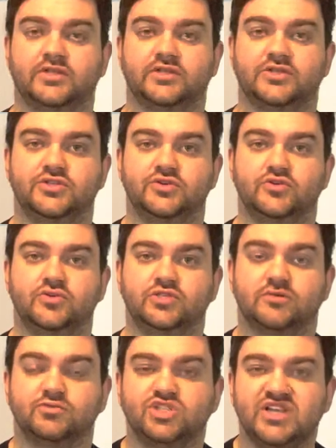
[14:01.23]
to do
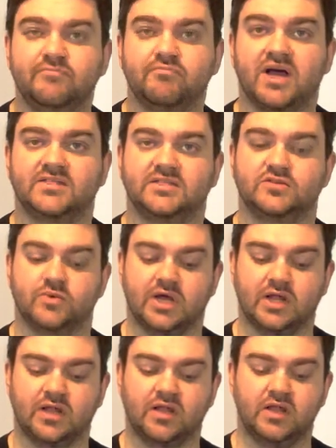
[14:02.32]
some cheap mods as
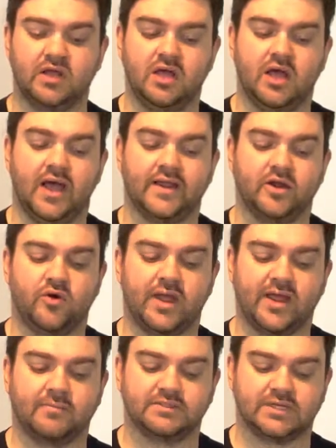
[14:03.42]
well. I know
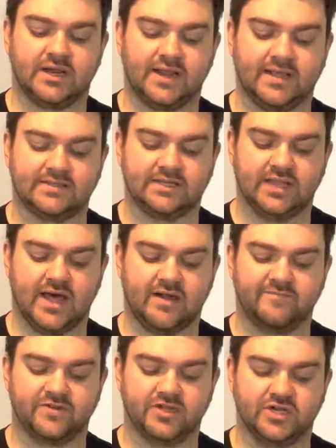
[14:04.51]
Amazon has a lot
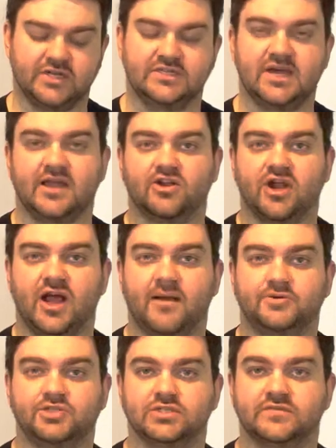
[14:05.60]
of good tire
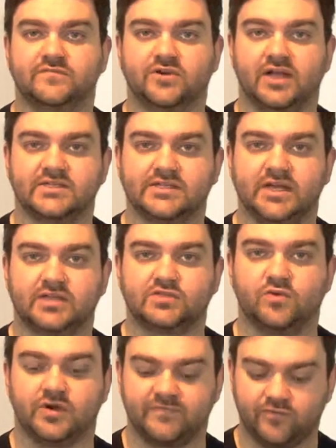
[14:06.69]
options for
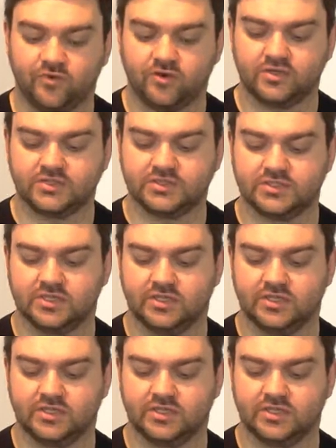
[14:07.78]
SCX24s.